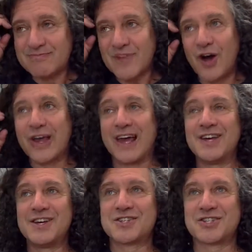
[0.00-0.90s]
Okay,
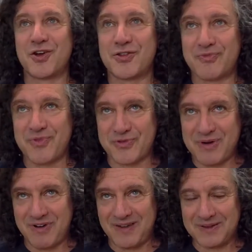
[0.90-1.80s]
so three
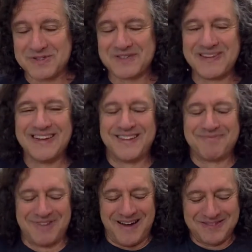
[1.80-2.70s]
problems.
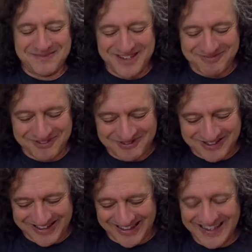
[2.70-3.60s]
Problem number
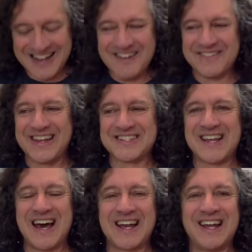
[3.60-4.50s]
one is
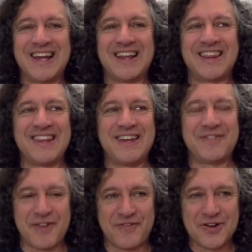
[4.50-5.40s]
that
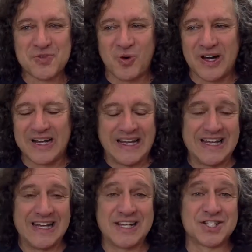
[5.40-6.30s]
for the first one,
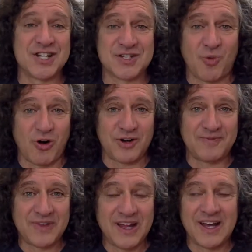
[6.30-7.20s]
it just doesn't work.
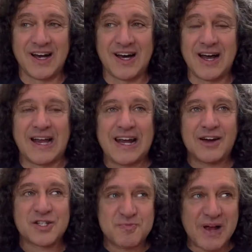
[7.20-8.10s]
Now,
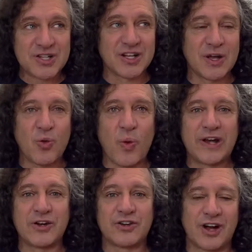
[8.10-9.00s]
especially when
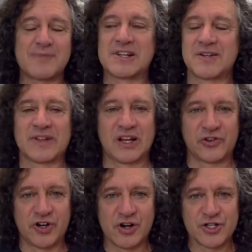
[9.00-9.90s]
you're talking about something like
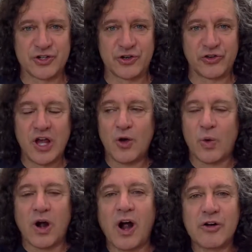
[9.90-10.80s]
Zero Shoes,
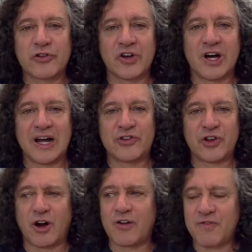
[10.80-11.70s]
where our designs
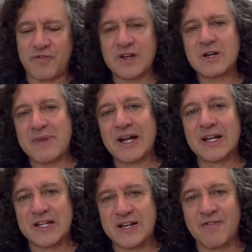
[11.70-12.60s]
are
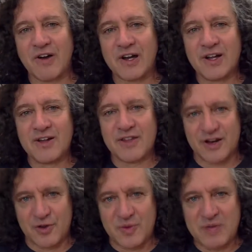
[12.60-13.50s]
fundamentally different than
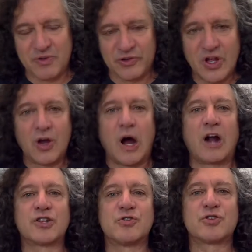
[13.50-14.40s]
other people's.
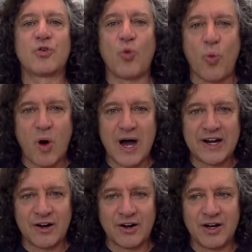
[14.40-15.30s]
Our shoes are
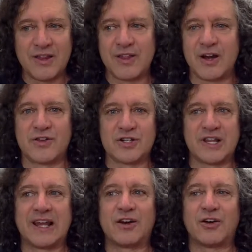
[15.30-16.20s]
wider than others.
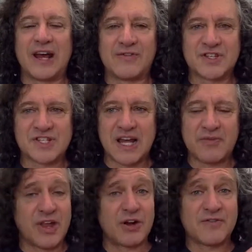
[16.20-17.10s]
They don't have the same,
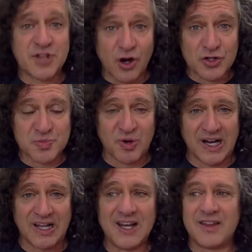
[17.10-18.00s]
they don't have toe
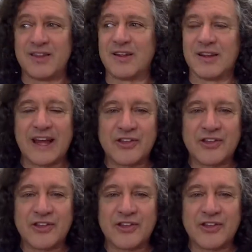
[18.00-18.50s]
spring. The length